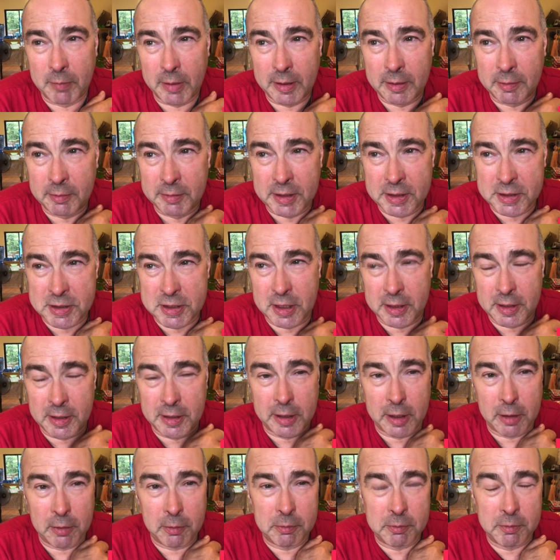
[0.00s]
decided to
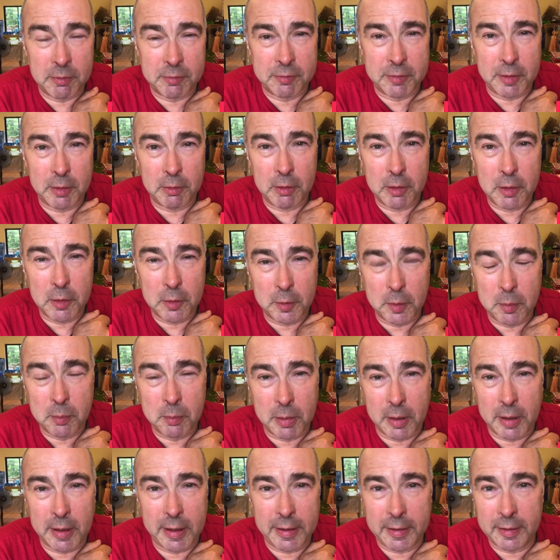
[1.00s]
go full hog and
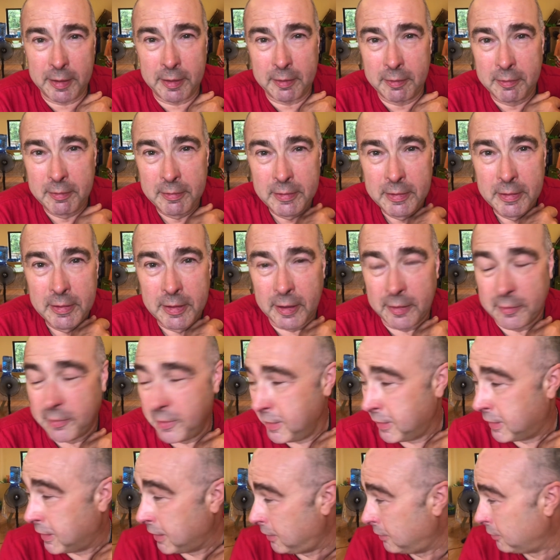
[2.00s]
buy I
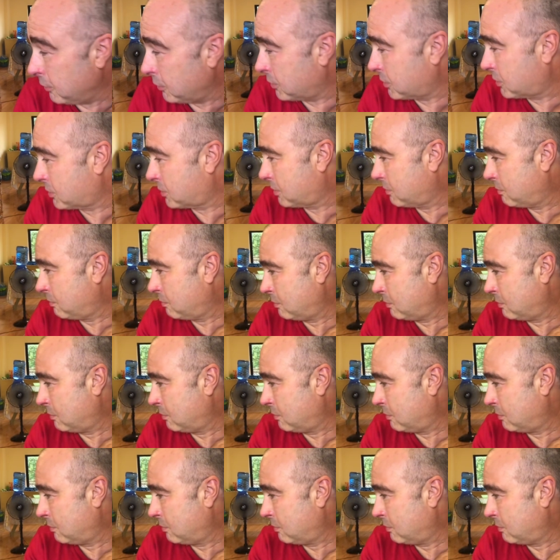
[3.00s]
think it looks